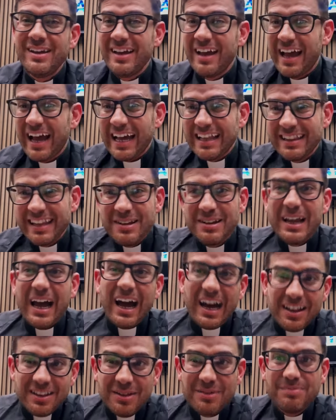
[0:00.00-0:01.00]
and then
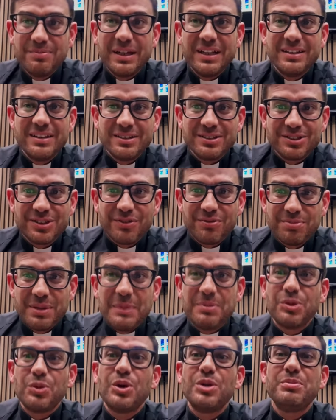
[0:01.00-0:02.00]
other millions of
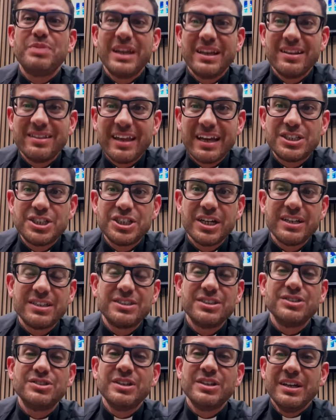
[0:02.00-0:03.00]
people will be in their
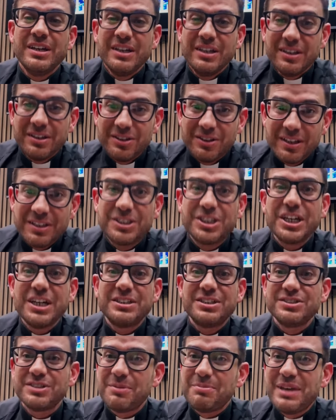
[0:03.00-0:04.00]
churches. The
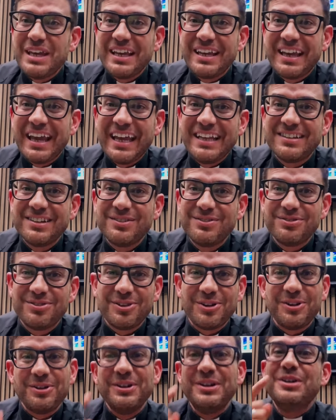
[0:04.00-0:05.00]
churches are being catered
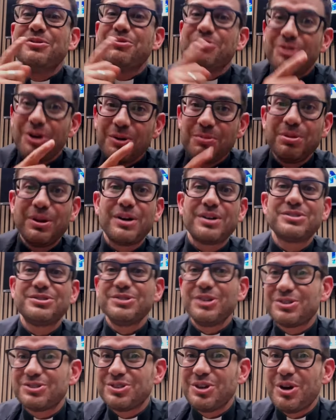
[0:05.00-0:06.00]
for, Roblox
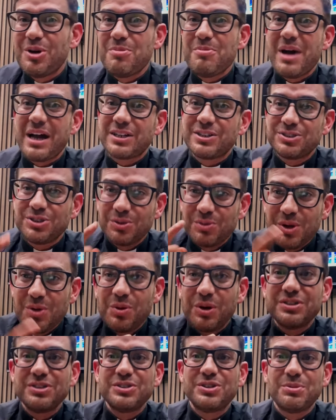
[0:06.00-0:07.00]
not so much, so we
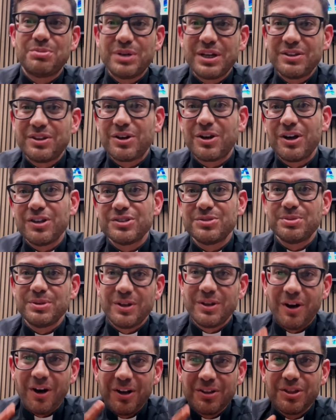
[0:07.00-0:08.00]
wanted to bring the
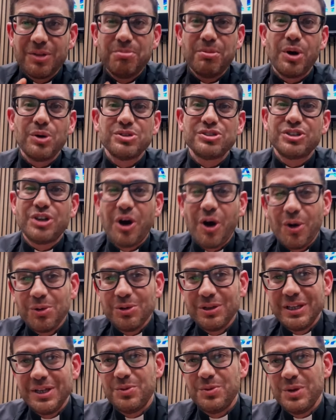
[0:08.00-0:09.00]
gospel on the most
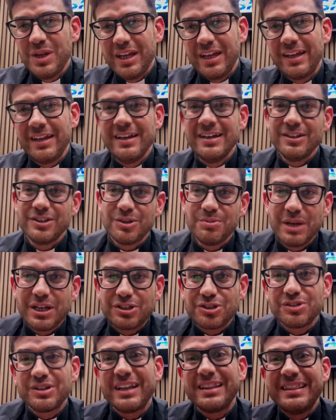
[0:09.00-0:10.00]
Holy Week to make
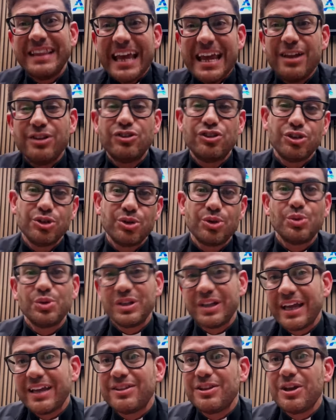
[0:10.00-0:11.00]
sure that they too will
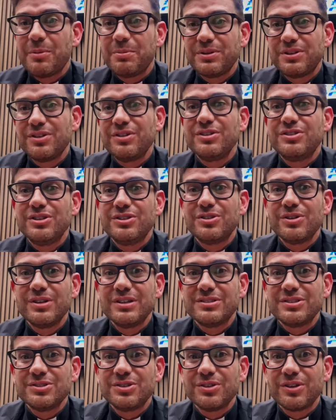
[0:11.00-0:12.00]
get the opportunity to
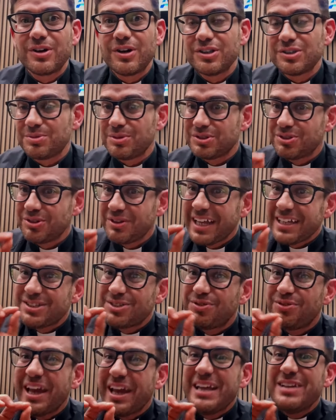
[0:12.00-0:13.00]
listen to the gospel. So that's
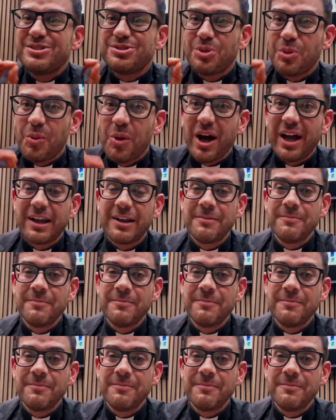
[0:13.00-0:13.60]
phase one.